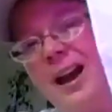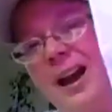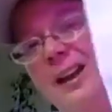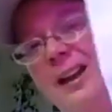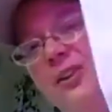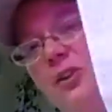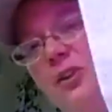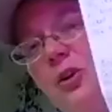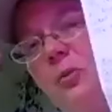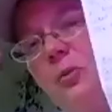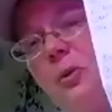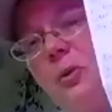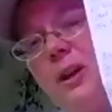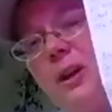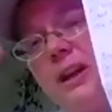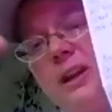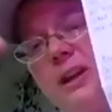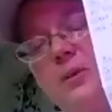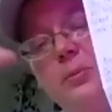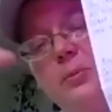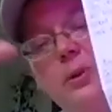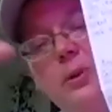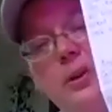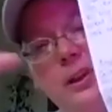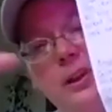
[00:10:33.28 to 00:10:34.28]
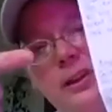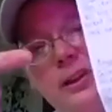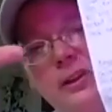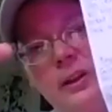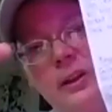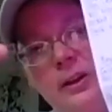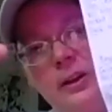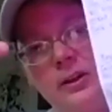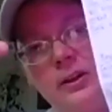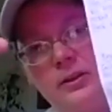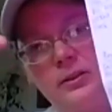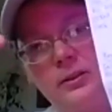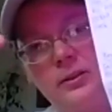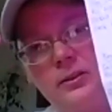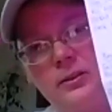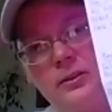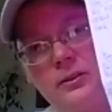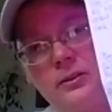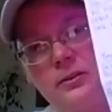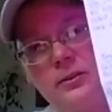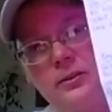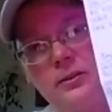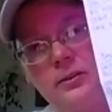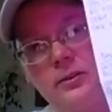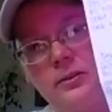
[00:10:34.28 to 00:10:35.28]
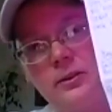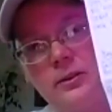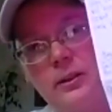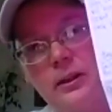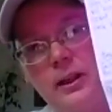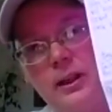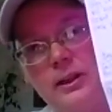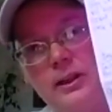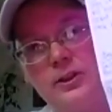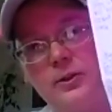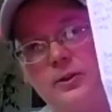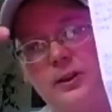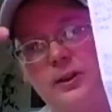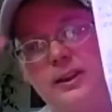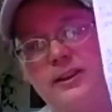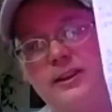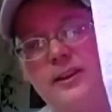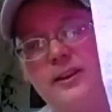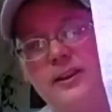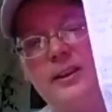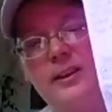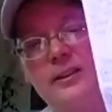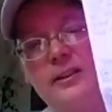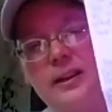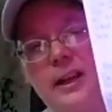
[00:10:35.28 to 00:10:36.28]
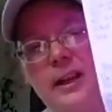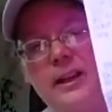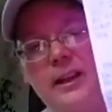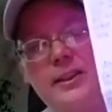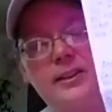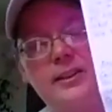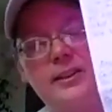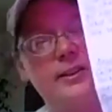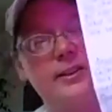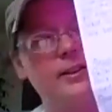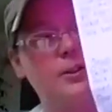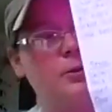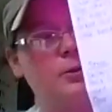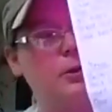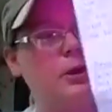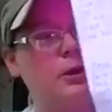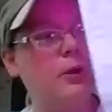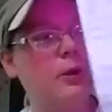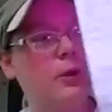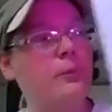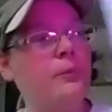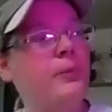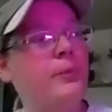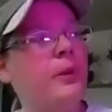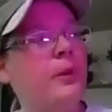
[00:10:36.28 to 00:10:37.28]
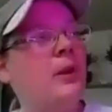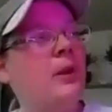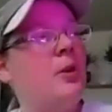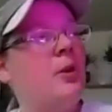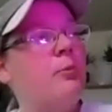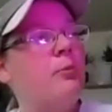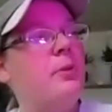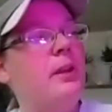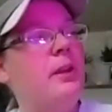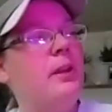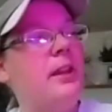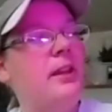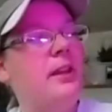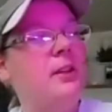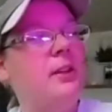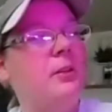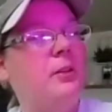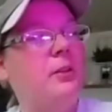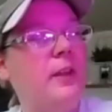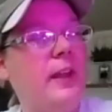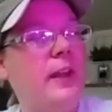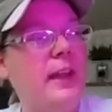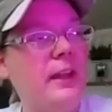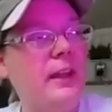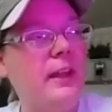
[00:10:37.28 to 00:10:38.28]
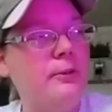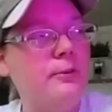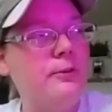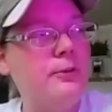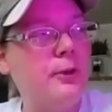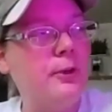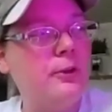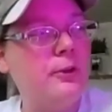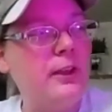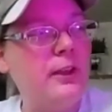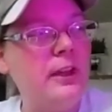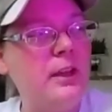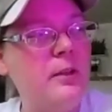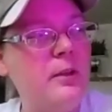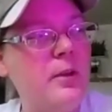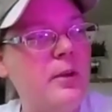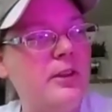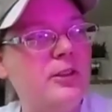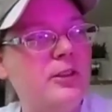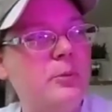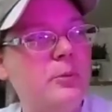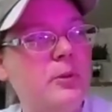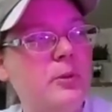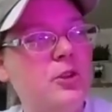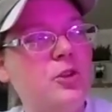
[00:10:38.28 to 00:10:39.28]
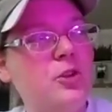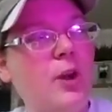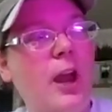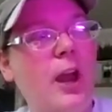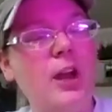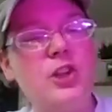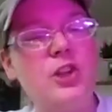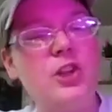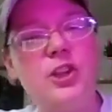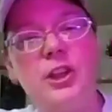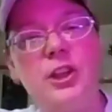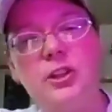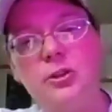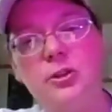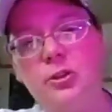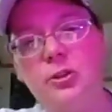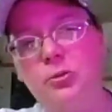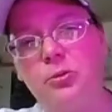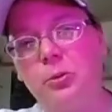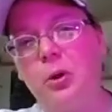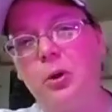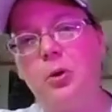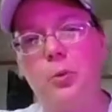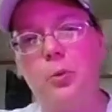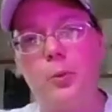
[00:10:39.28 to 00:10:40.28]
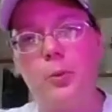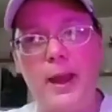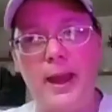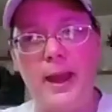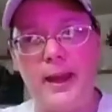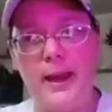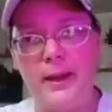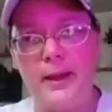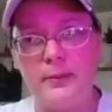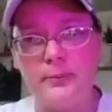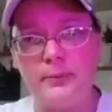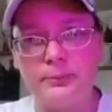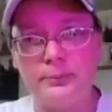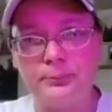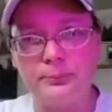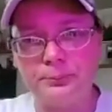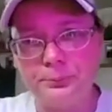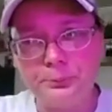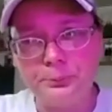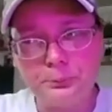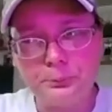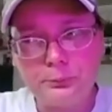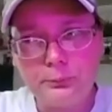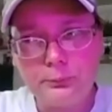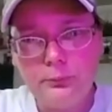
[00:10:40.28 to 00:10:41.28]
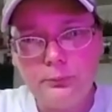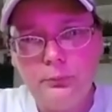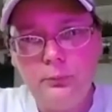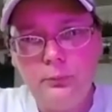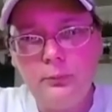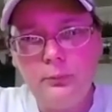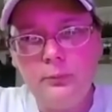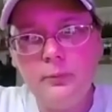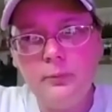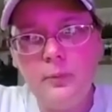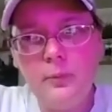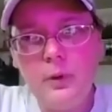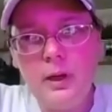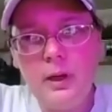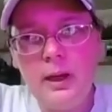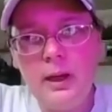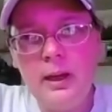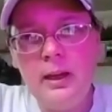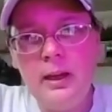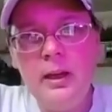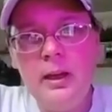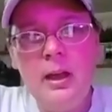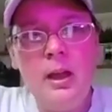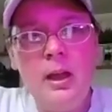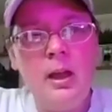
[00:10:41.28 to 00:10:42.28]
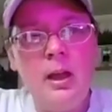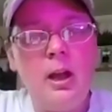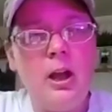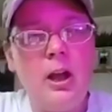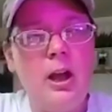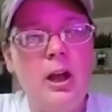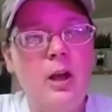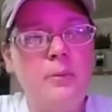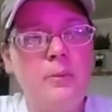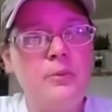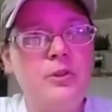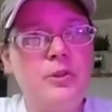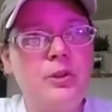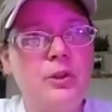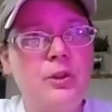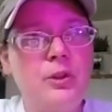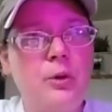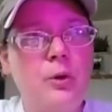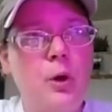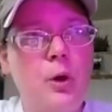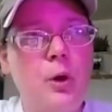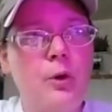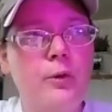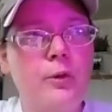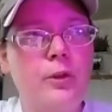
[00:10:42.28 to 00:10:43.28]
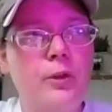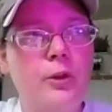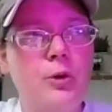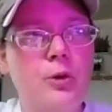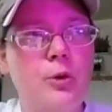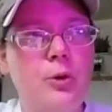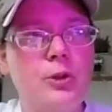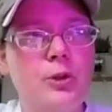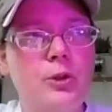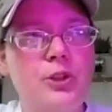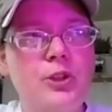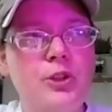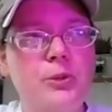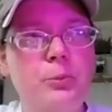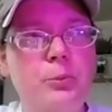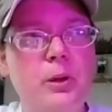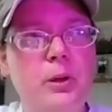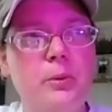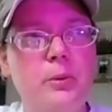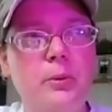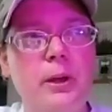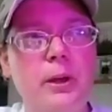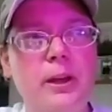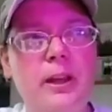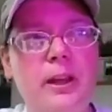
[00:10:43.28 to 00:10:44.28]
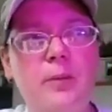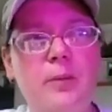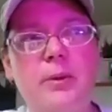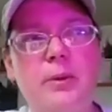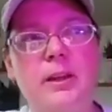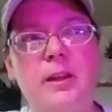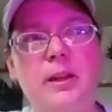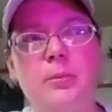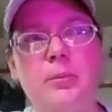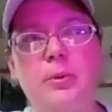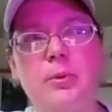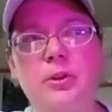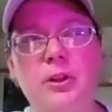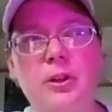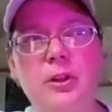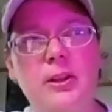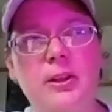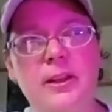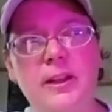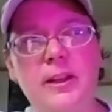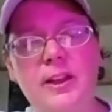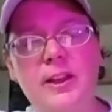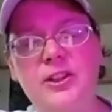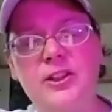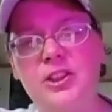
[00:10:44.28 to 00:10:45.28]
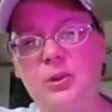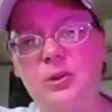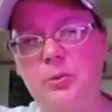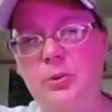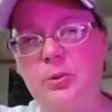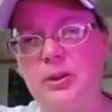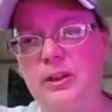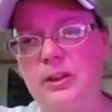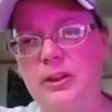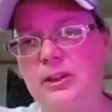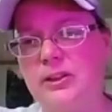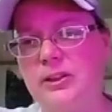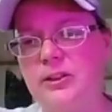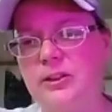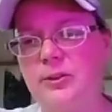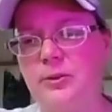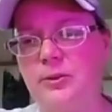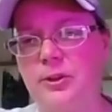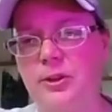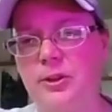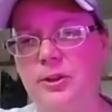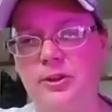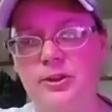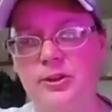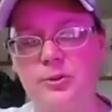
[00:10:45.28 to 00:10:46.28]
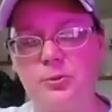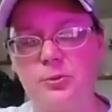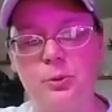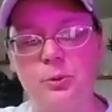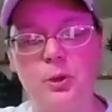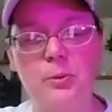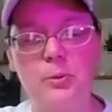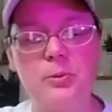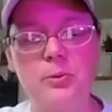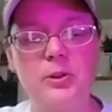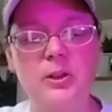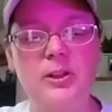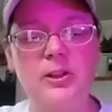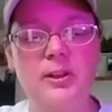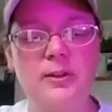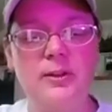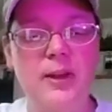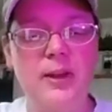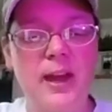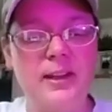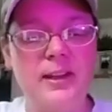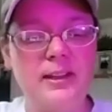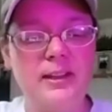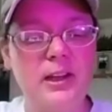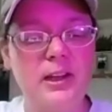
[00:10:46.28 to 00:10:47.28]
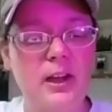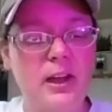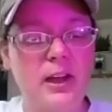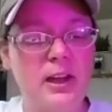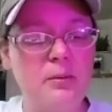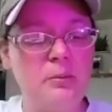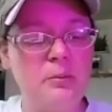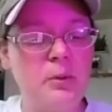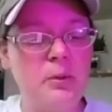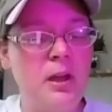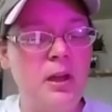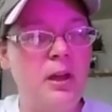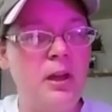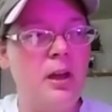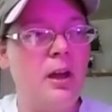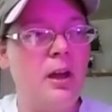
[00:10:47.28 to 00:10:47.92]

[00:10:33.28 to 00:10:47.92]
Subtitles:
I know what I can put in there, and so I get that nice soil. But in a landfill, think about some of the trash that you throw away, okay? So over the course of spring break, I've been able to clean out some of these rooms because I've had time.